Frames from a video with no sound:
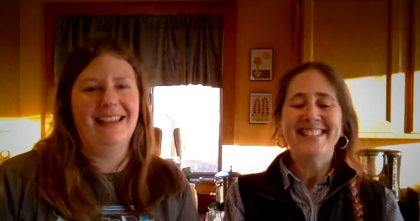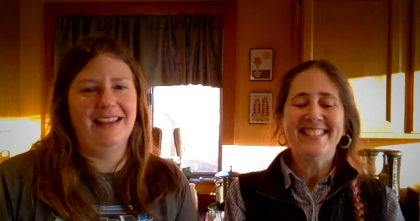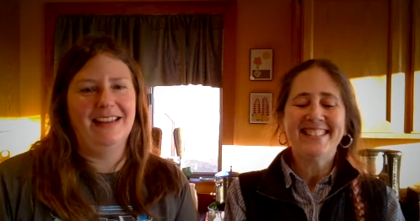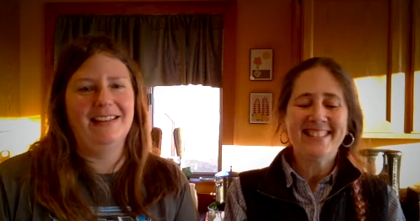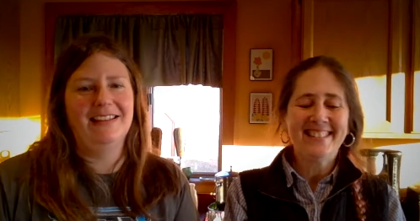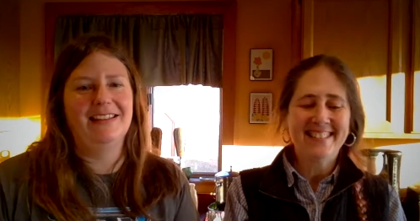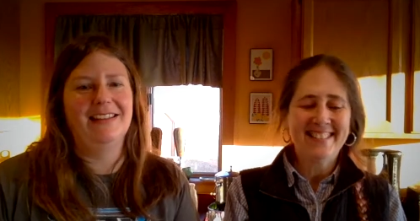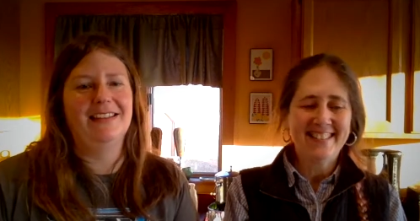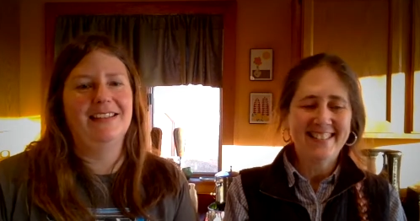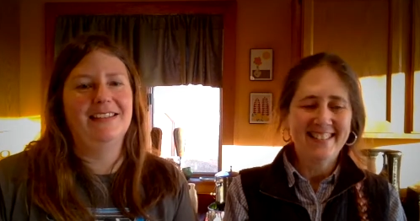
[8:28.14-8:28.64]

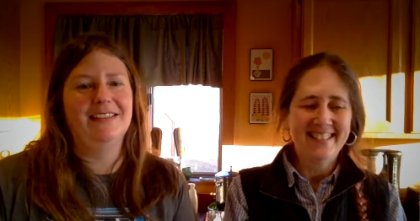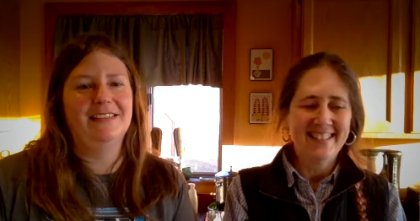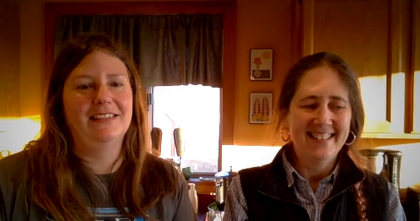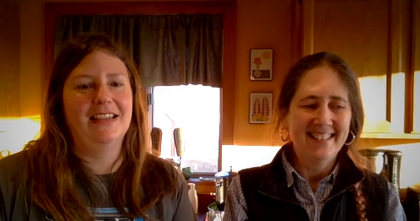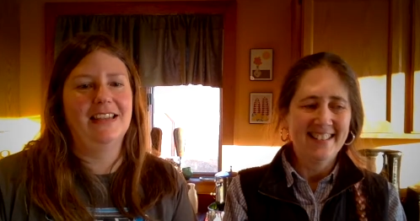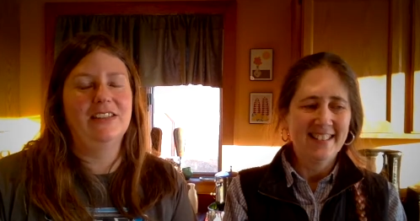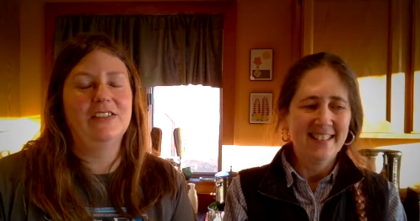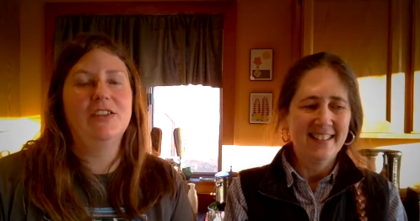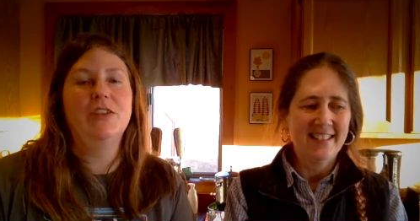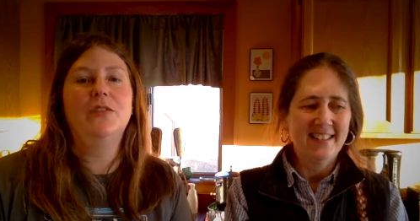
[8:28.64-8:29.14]
Speaker 1: and uh,
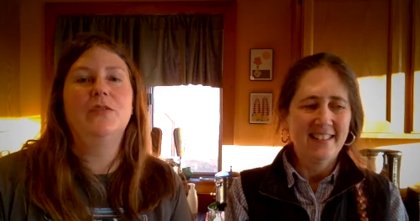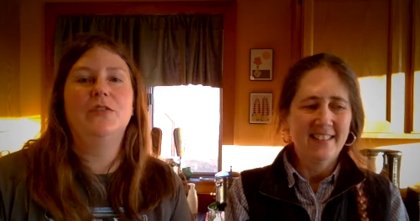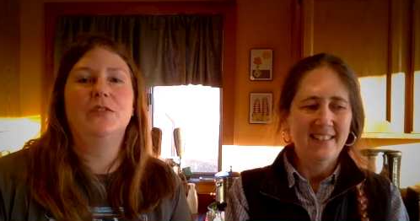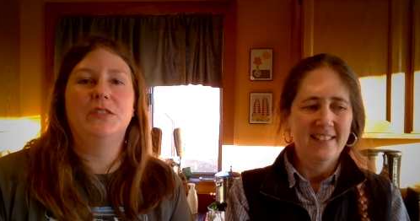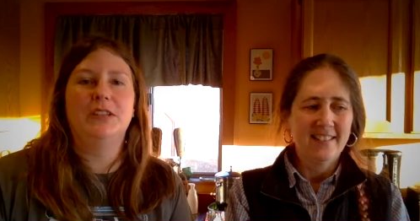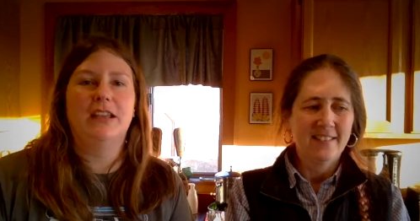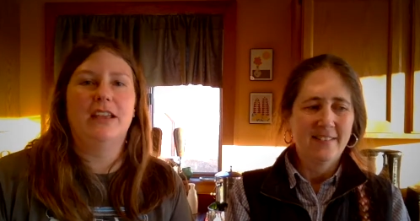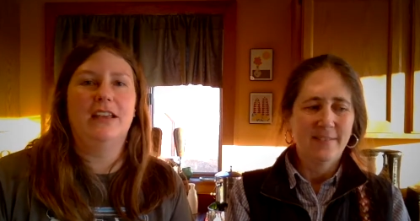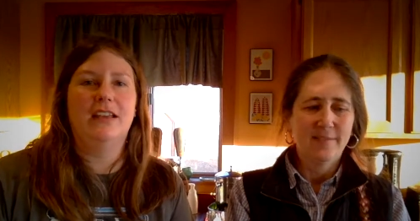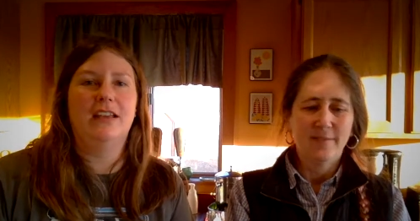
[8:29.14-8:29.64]
let us know if you
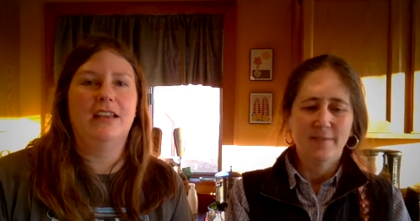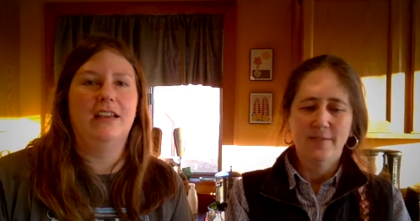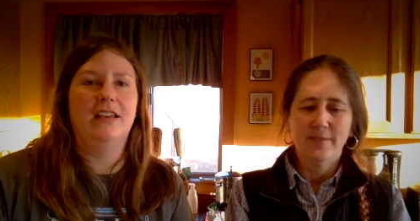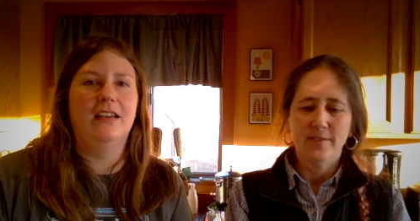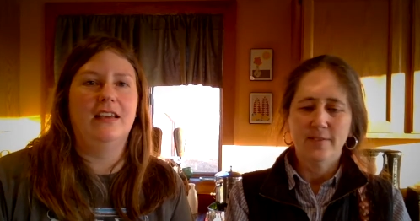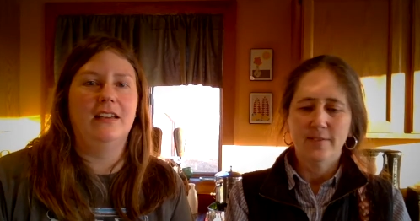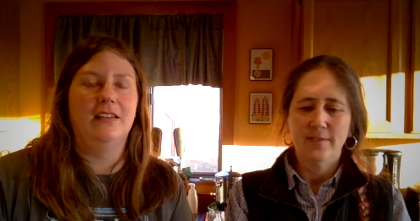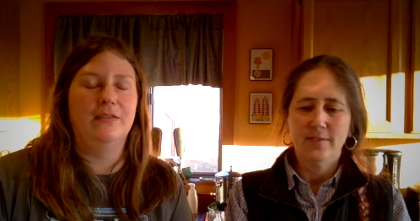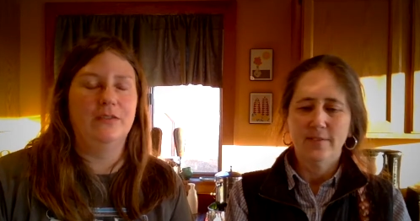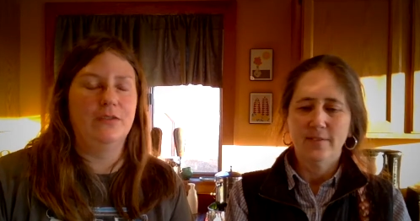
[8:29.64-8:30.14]
take,
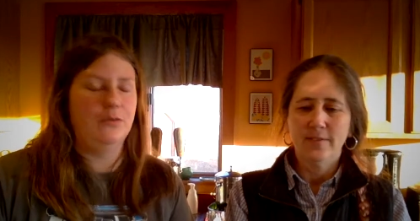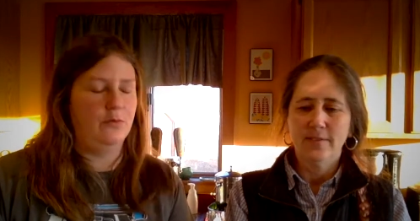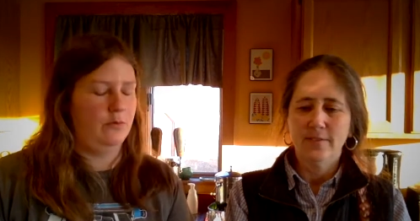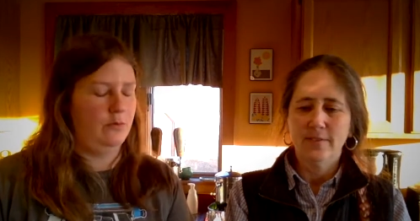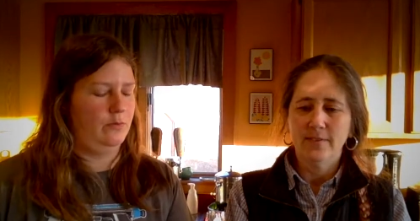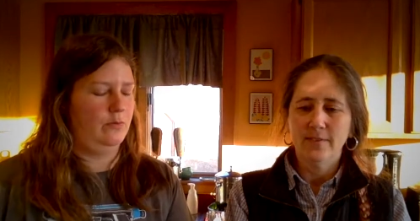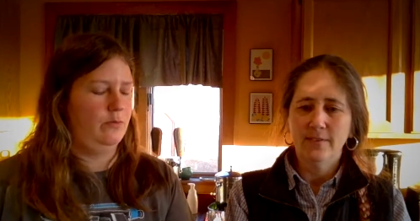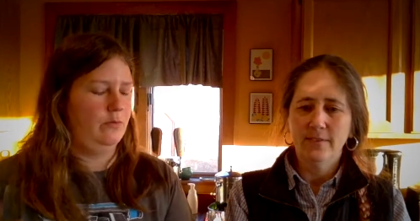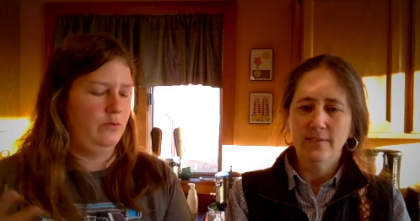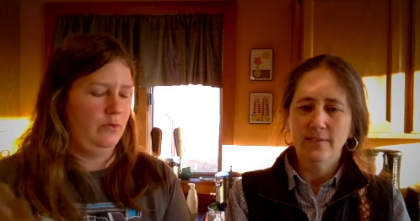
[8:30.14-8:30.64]
uh, if you
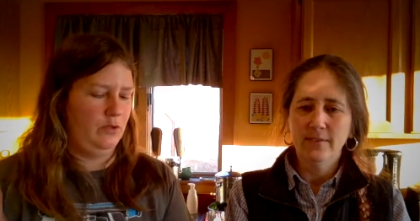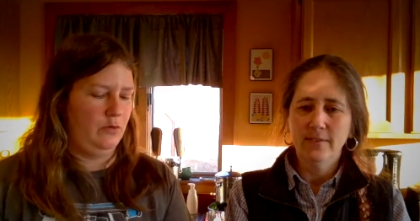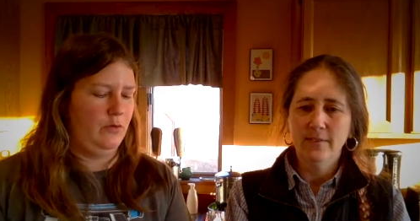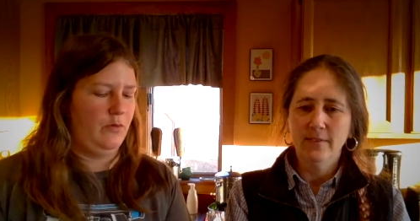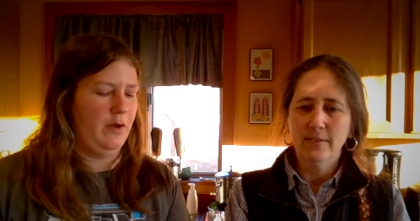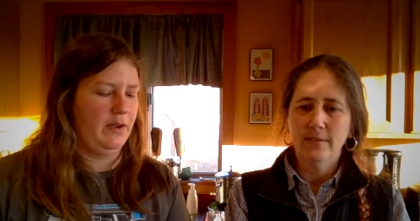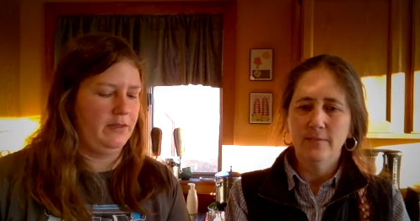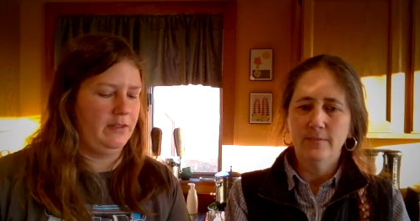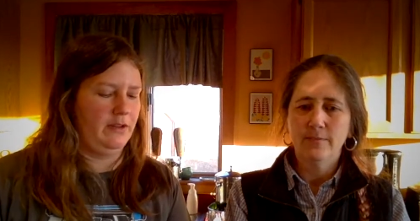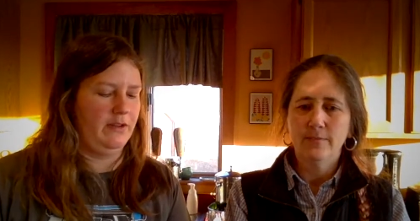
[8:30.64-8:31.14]
do a
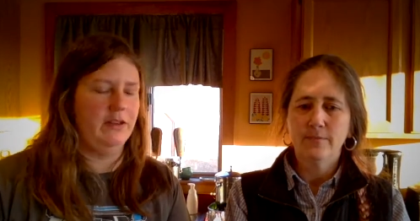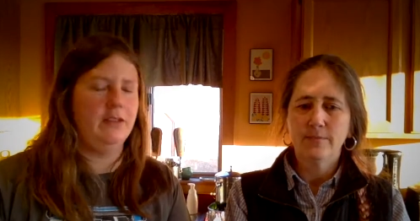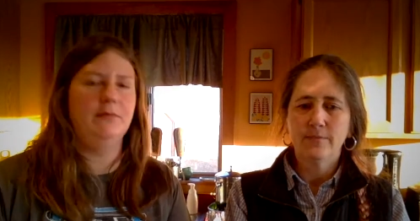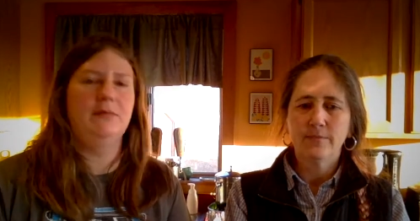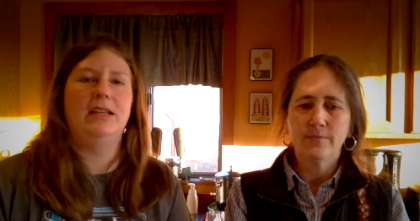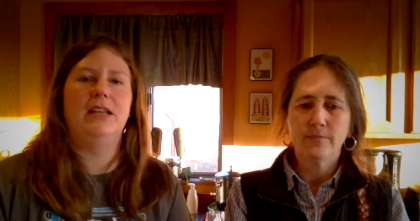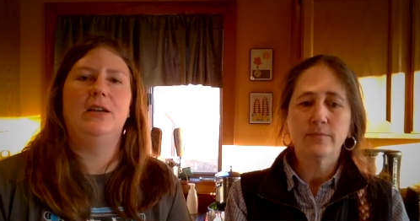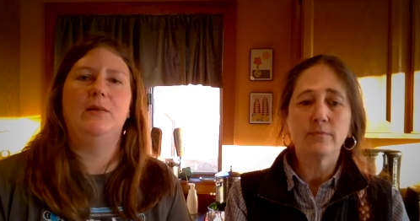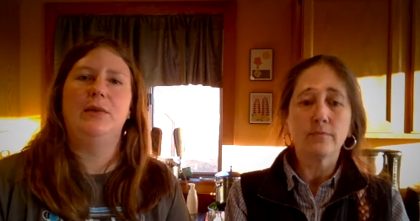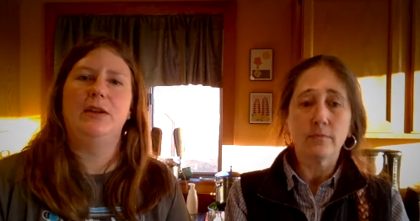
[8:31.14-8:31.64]
mossarium,
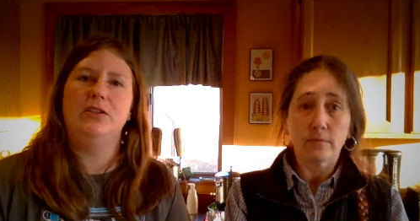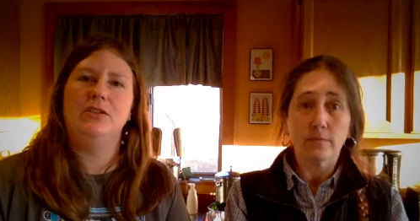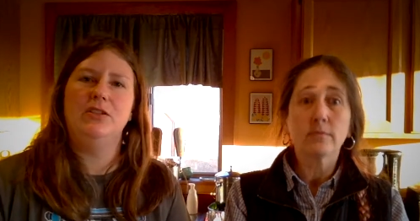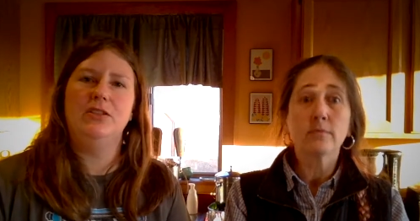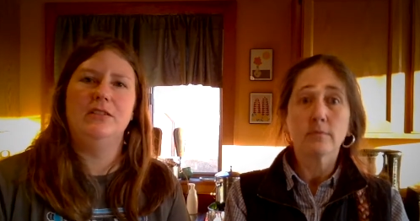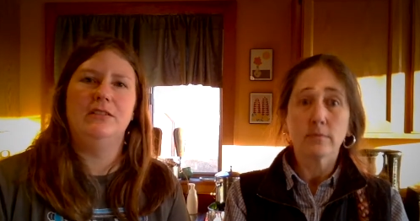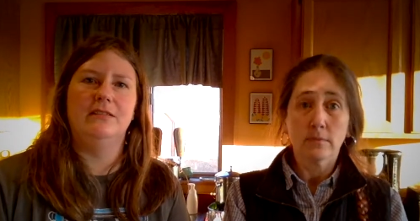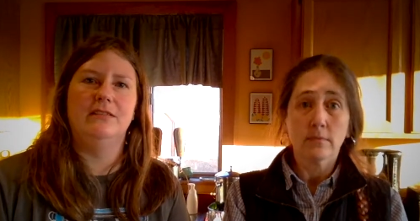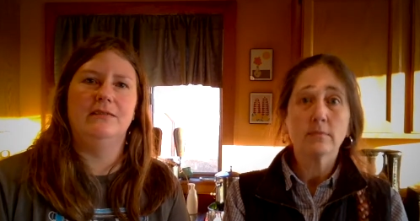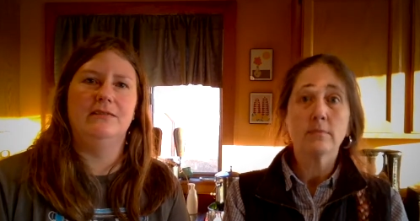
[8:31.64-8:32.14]
take a picture
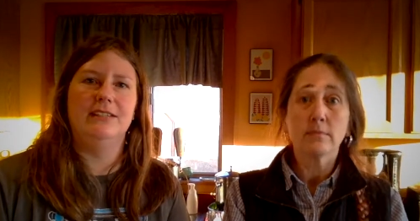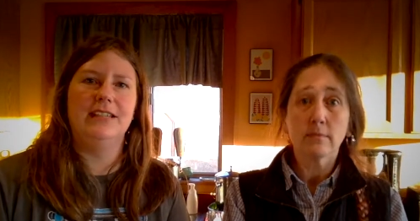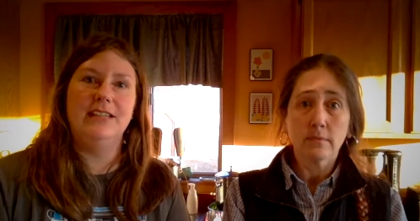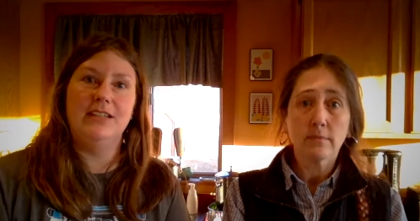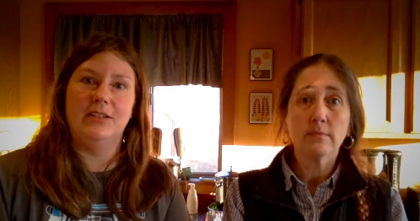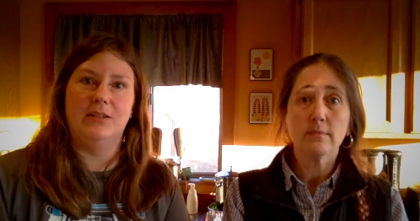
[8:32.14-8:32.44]
and send